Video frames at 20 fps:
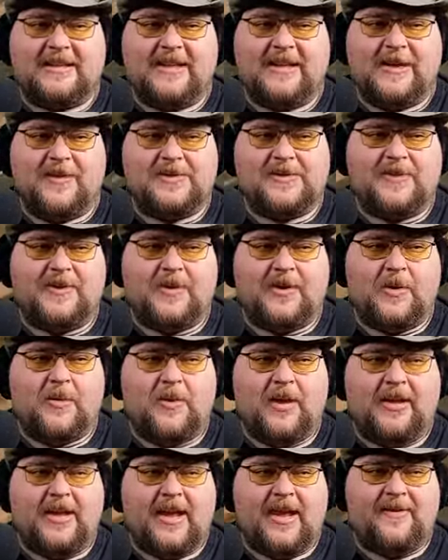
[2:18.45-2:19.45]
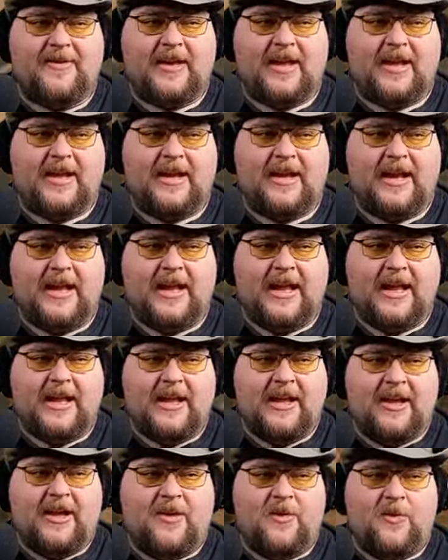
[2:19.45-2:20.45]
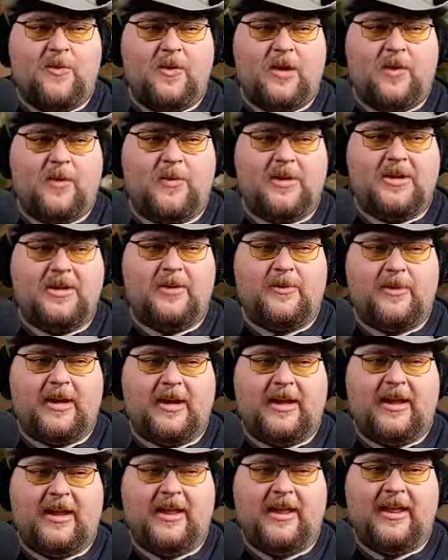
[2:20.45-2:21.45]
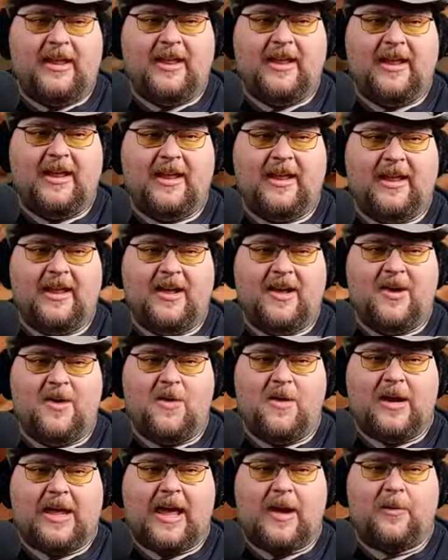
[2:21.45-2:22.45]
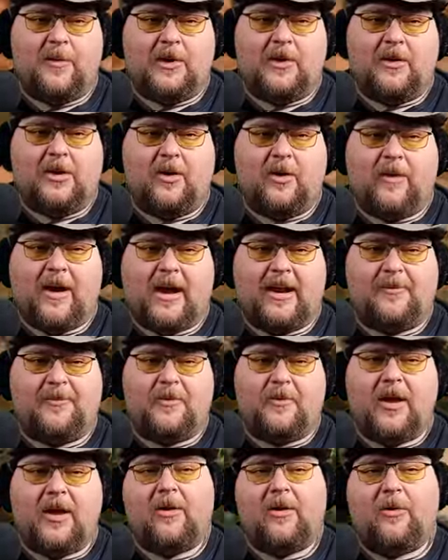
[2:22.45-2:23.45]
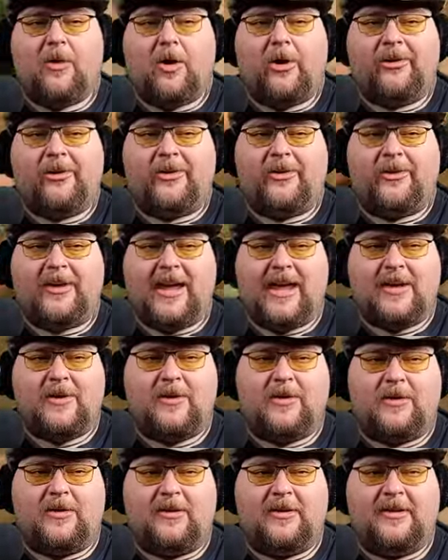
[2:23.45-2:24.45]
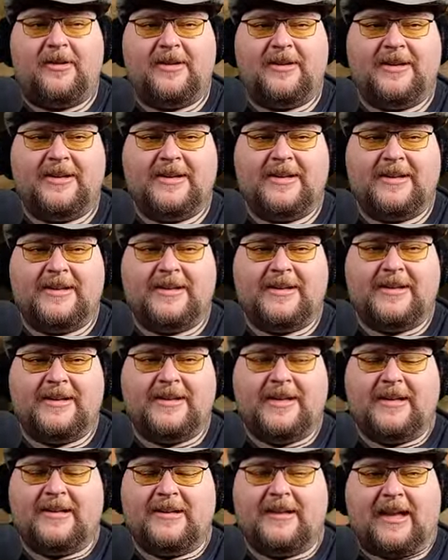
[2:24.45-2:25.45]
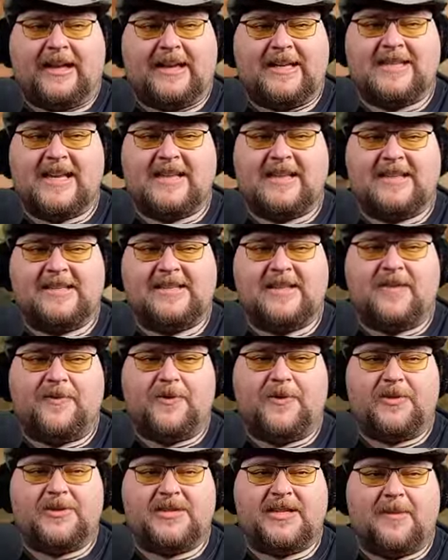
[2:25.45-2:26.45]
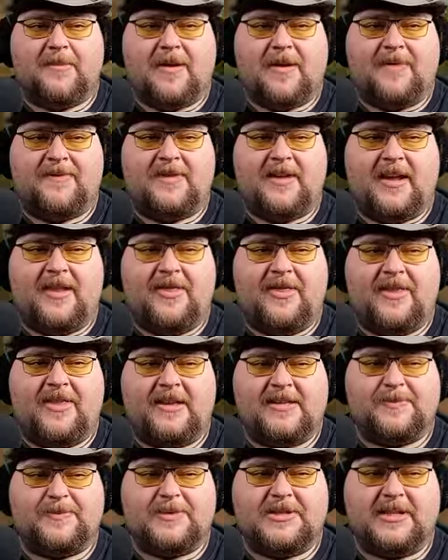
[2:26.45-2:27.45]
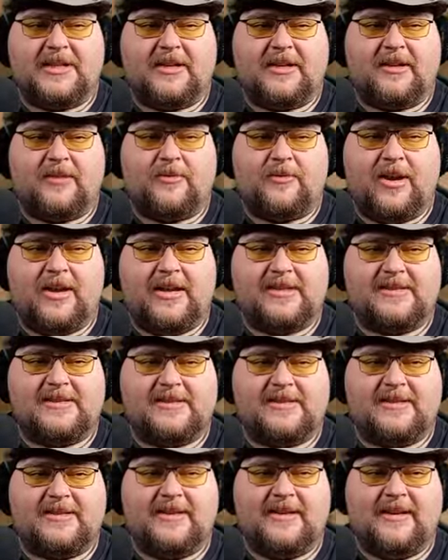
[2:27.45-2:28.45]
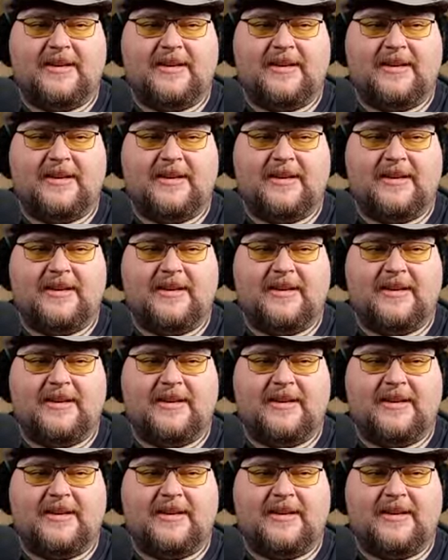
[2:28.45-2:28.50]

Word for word: That was very well navigated. What are we doing? Oh, okay, we're gonna go right up the railroad. Okay, cool. Like I said, this is the first time I've done this particular race.